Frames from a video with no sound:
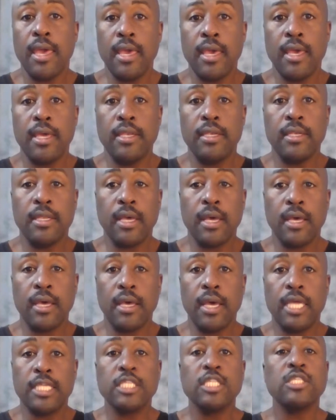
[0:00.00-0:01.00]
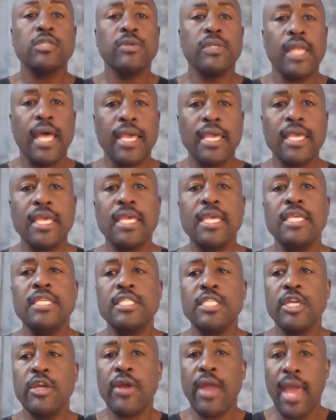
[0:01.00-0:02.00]
And I just would like
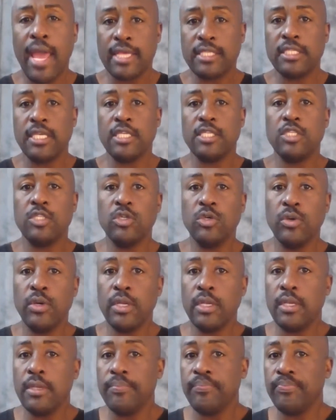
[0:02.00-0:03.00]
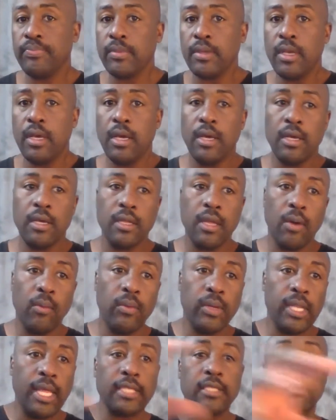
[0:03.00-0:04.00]
easier access to it. I
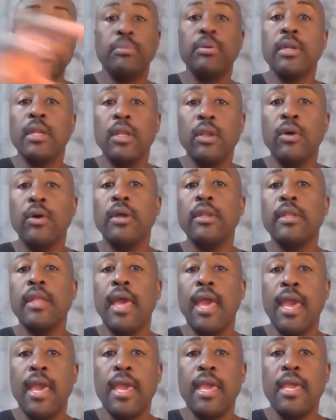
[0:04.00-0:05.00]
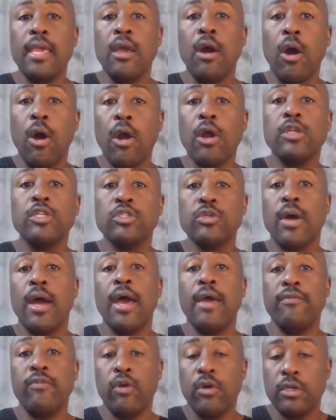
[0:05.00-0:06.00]
would like to put it on a hard
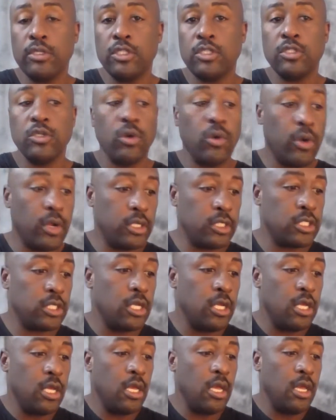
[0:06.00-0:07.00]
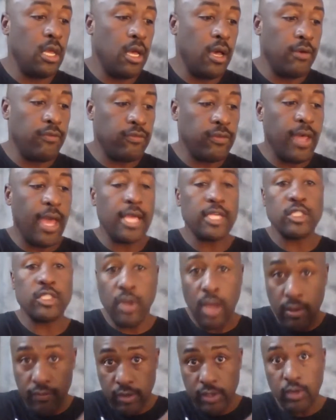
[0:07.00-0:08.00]
drive or a
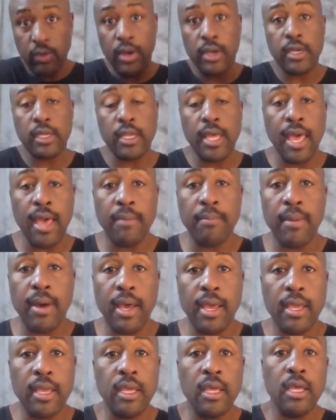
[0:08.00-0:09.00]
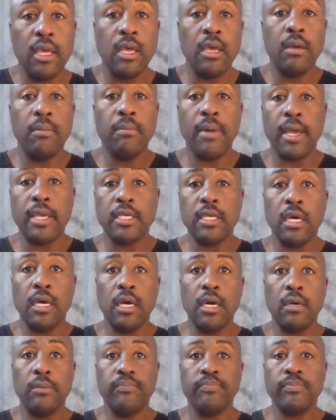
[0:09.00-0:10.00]
flash drive. I know I could have had my
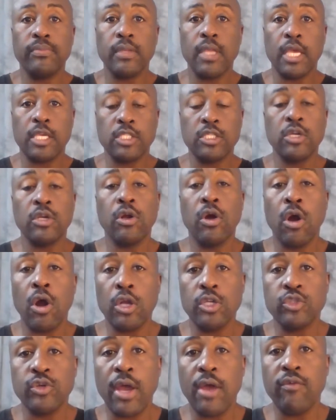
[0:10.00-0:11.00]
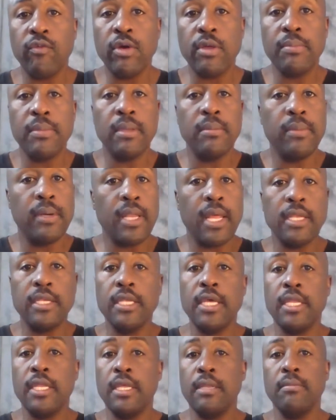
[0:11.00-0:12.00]
external hard drive with me, but
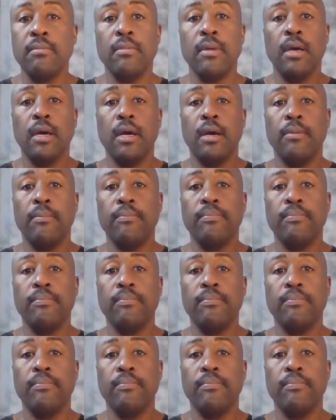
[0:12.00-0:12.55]
I didn't